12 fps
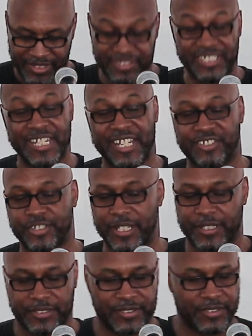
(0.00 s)

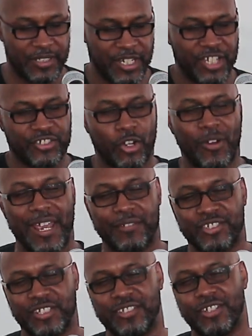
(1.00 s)
DHS. Don't
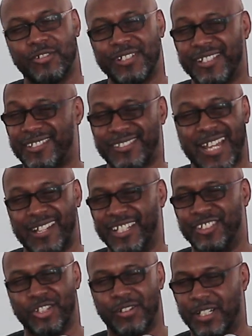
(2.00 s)
have shit, don't hit
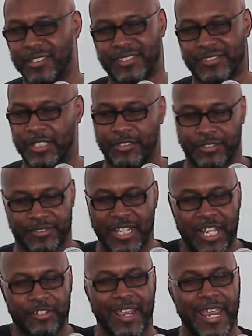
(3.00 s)
salary, don't help sinners.
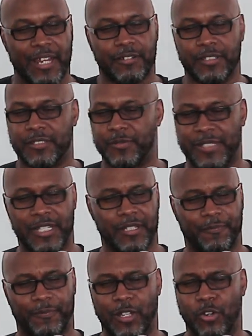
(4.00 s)
The acronyms begin
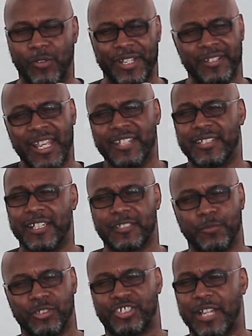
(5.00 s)
to flow in.
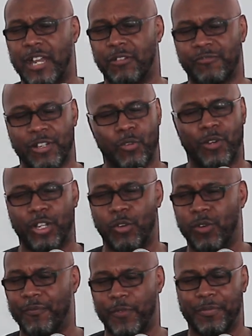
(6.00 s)
Textbook child real 101
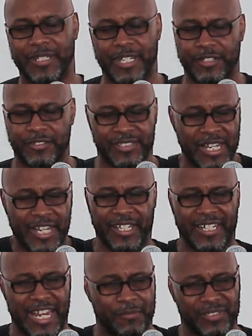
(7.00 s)
for beginners. In
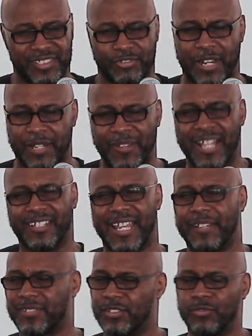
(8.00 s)
the game of strife,
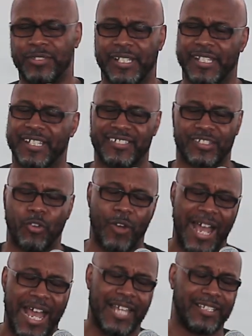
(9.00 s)
life soon did end, so
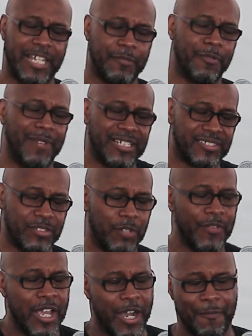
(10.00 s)
I labeled
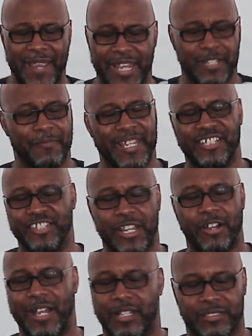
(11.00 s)
myself a man that made
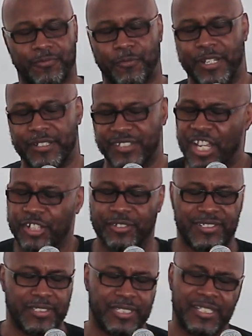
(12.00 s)
jailhouse friends. You
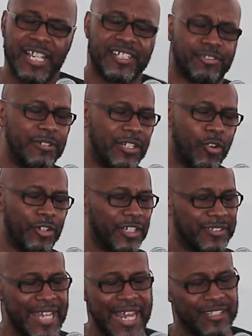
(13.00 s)
see, street
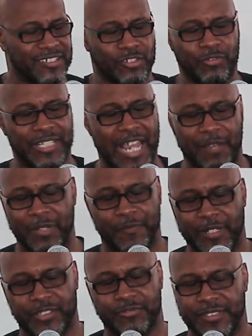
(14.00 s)
corner tactics only got me
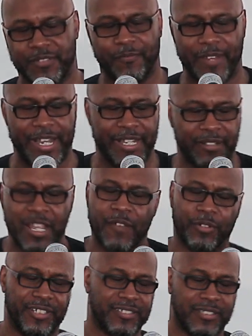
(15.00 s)
victories in vain.
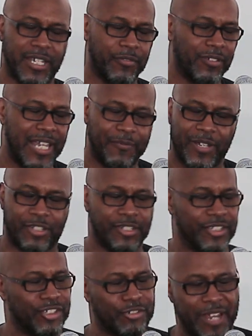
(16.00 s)
But this level of life I
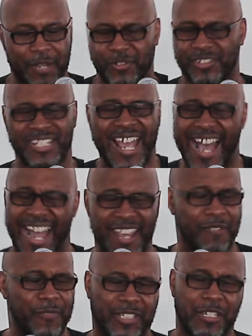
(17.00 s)
couldn't train because
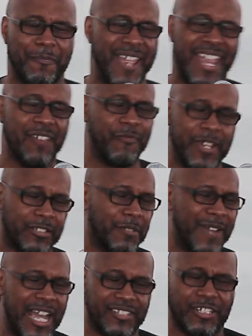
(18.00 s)
I am victim and
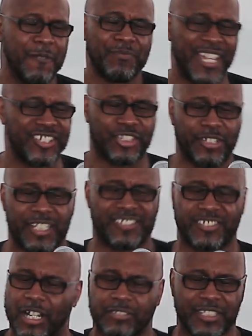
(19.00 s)
victimizer. They should
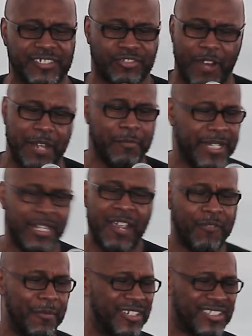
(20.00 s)
have sucked and scraped me
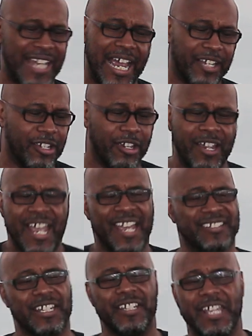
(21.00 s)
from inside her.
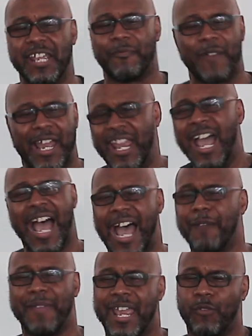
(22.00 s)
As a neophyte,
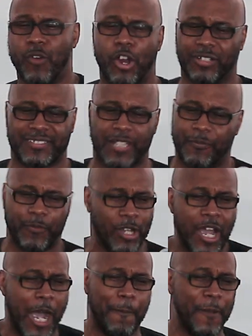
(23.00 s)
I made world suffer.
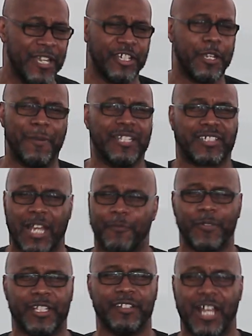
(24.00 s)
Opinions to be
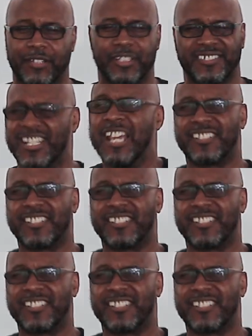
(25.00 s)
tougher than others.